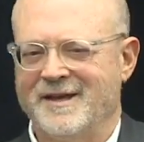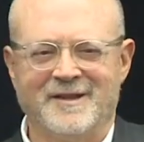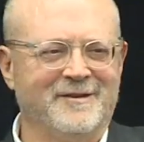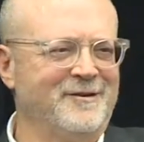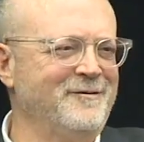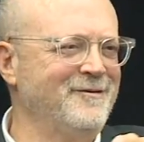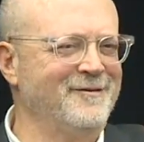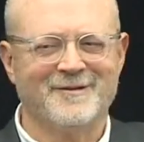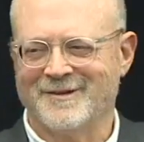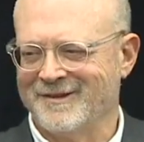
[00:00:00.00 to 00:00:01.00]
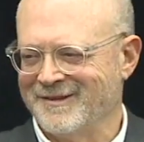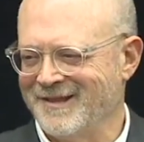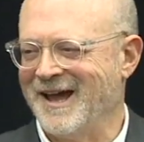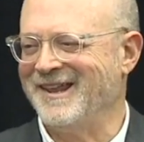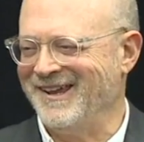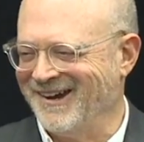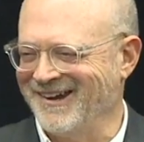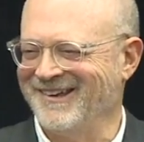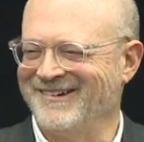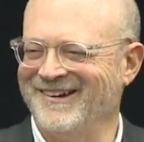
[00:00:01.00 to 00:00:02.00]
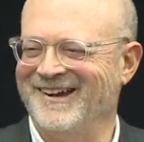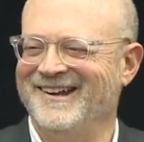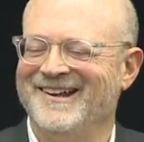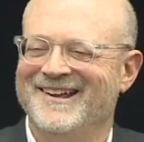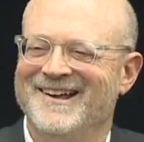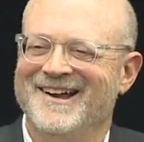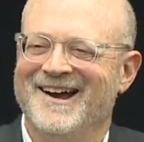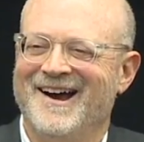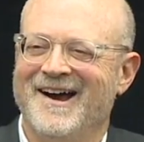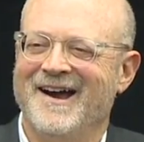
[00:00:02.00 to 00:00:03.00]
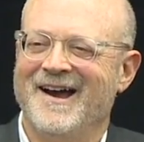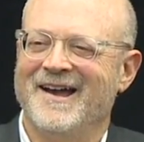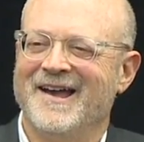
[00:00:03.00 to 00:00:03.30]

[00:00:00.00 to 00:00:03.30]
And but not here. Not here, right? Uh,